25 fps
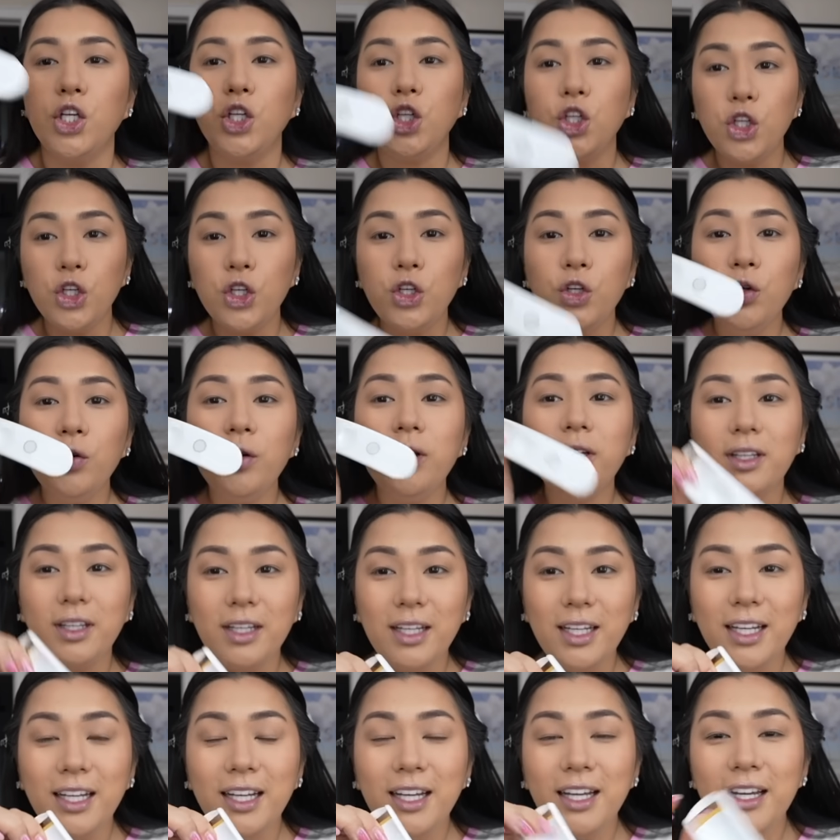You
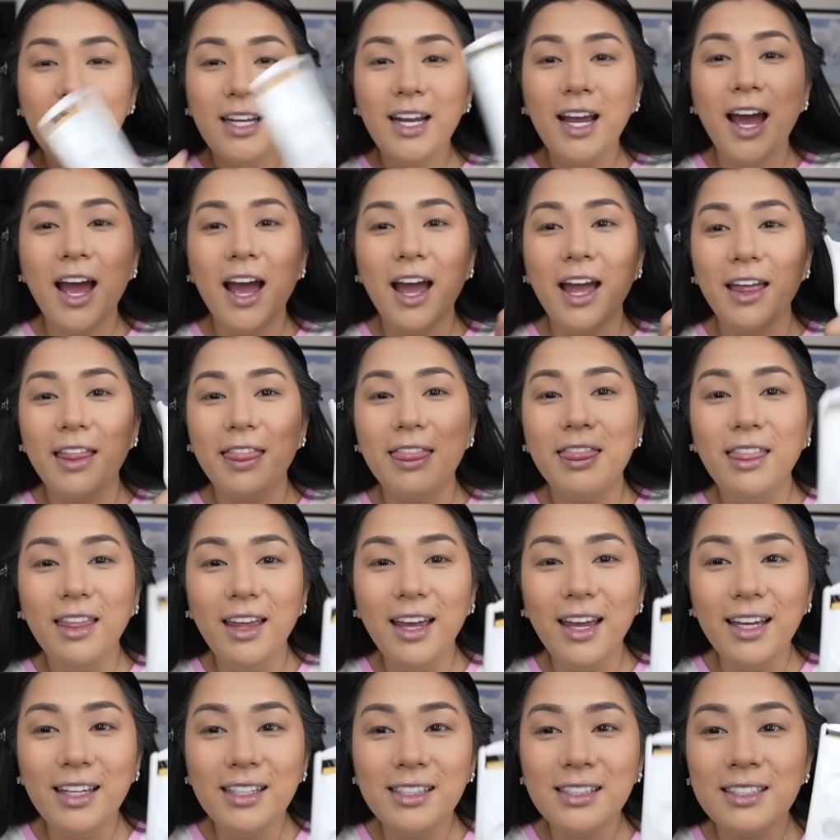need
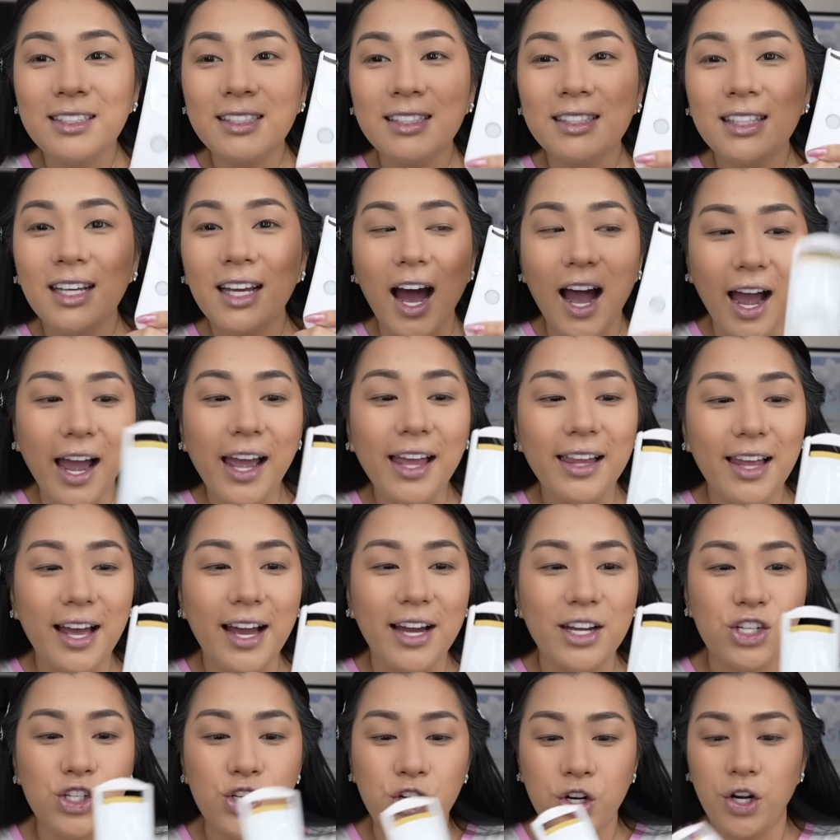this
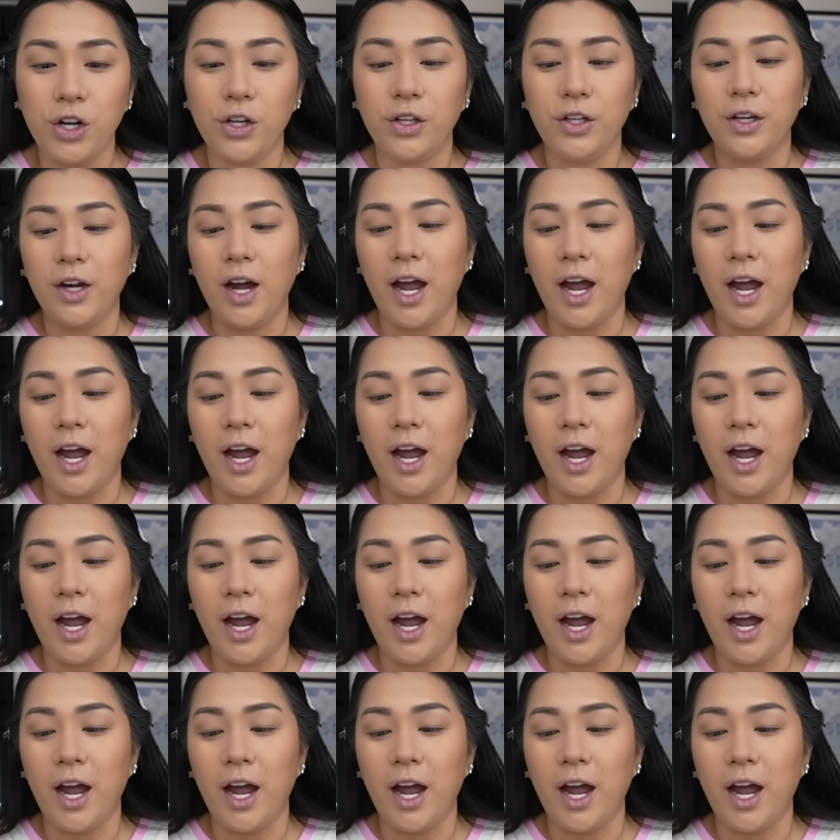eyelash curler.